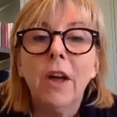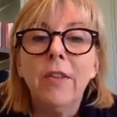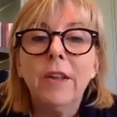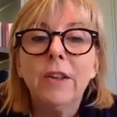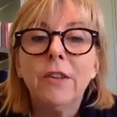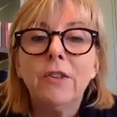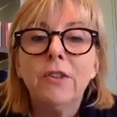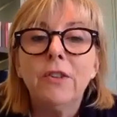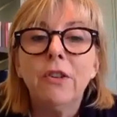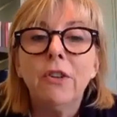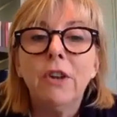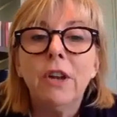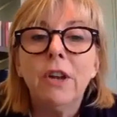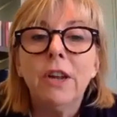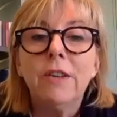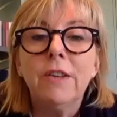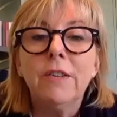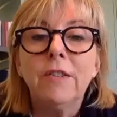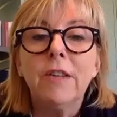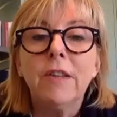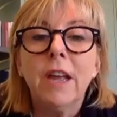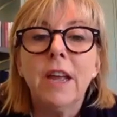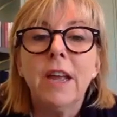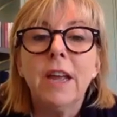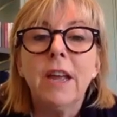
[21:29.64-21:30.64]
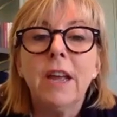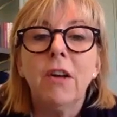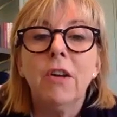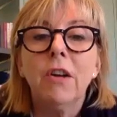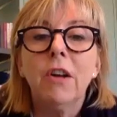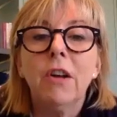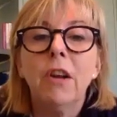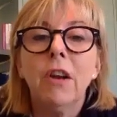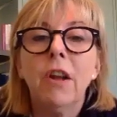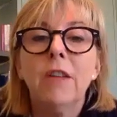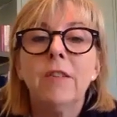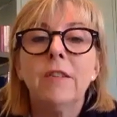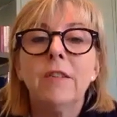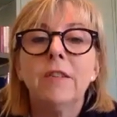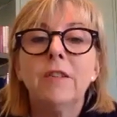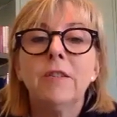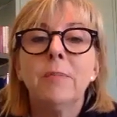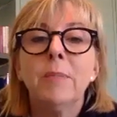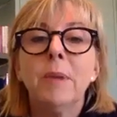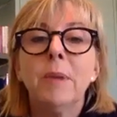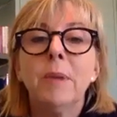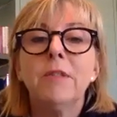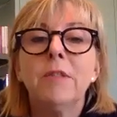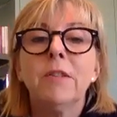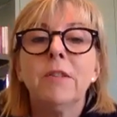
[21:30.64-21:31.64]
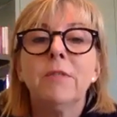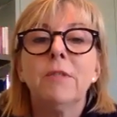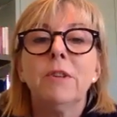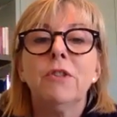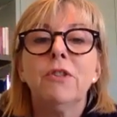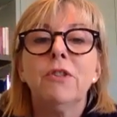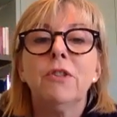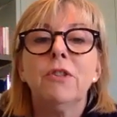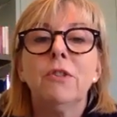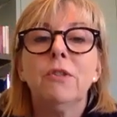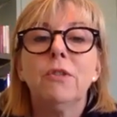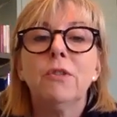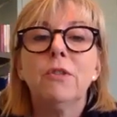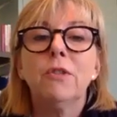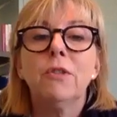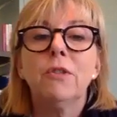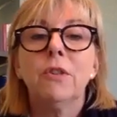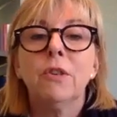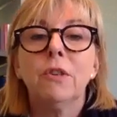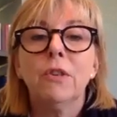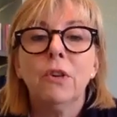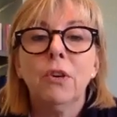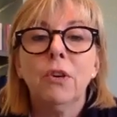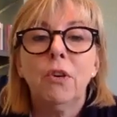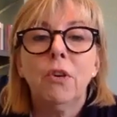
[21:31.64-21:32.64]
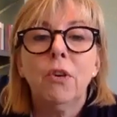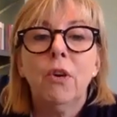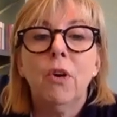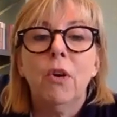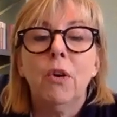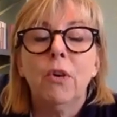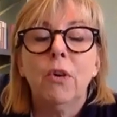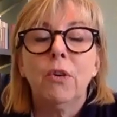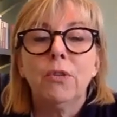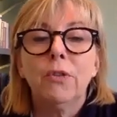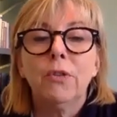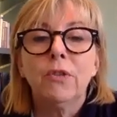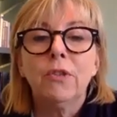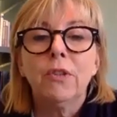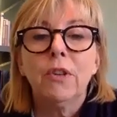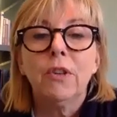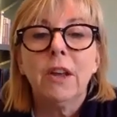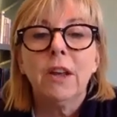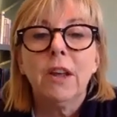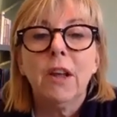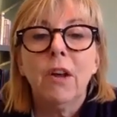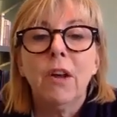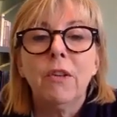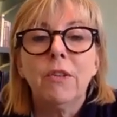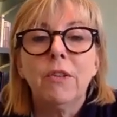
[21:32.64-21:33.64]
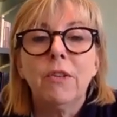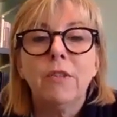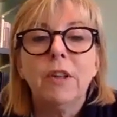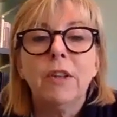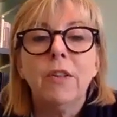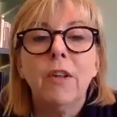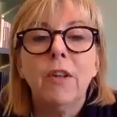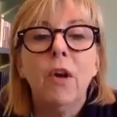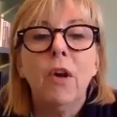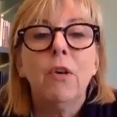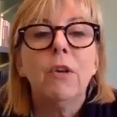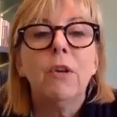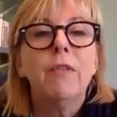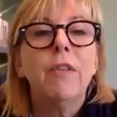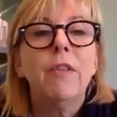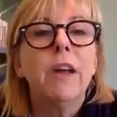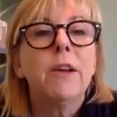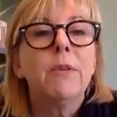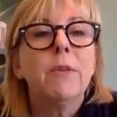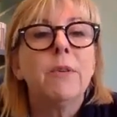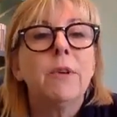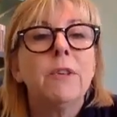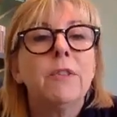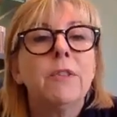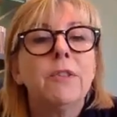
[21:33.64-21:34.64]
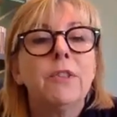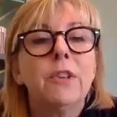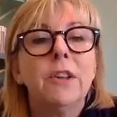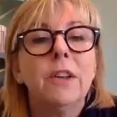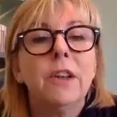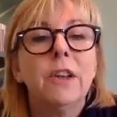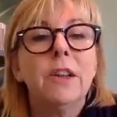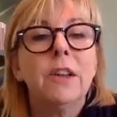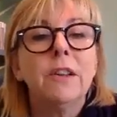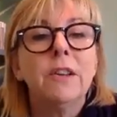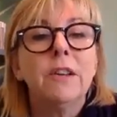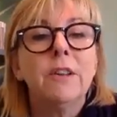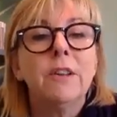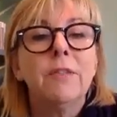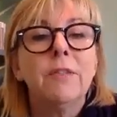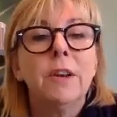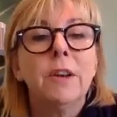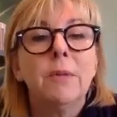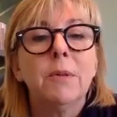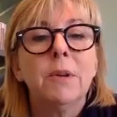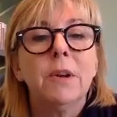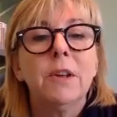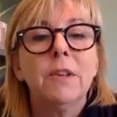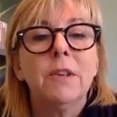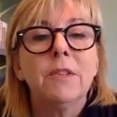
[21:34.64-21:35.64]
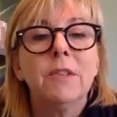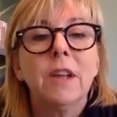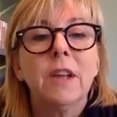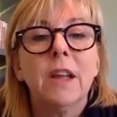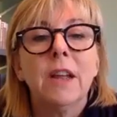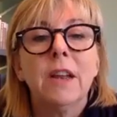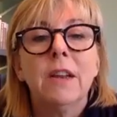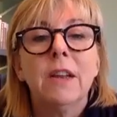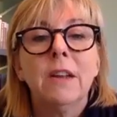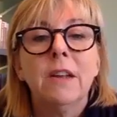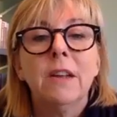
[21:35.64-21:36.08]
Julie is saying, are clients expecting reduced costs? I can't see the whole of that question. I don't know if anyone else can.